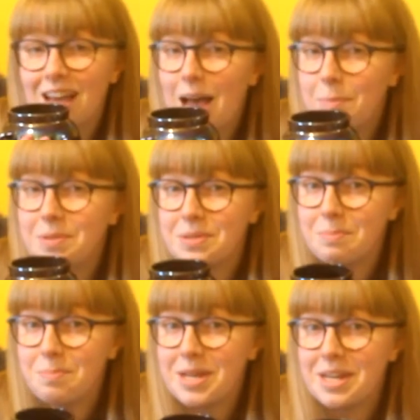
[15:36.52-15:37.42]
that happens
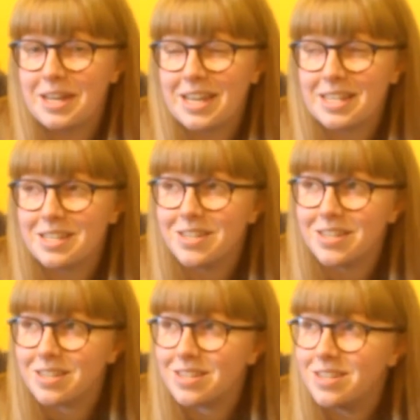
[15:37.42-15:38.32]
at midnight is
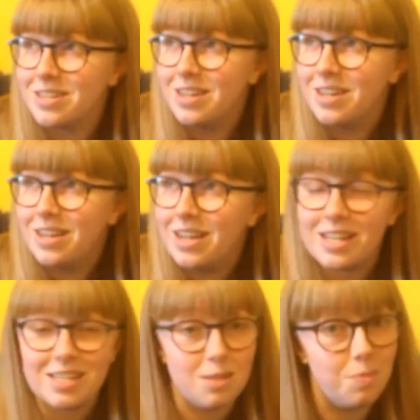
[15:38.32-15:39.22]
just,
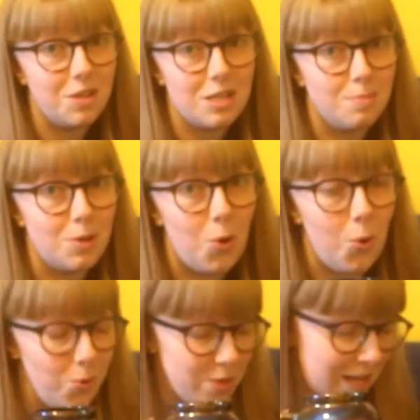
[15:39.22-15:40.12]
it's something to
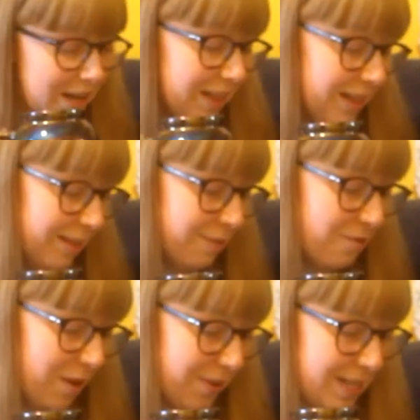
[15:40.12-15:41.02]
behold, and I love
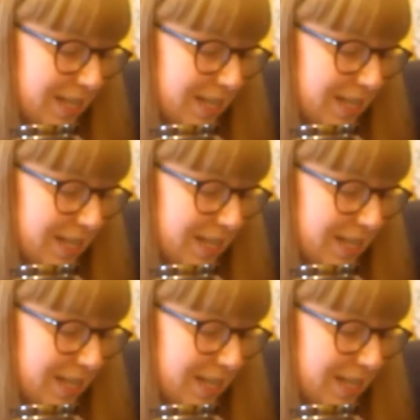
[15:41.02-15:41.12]
it very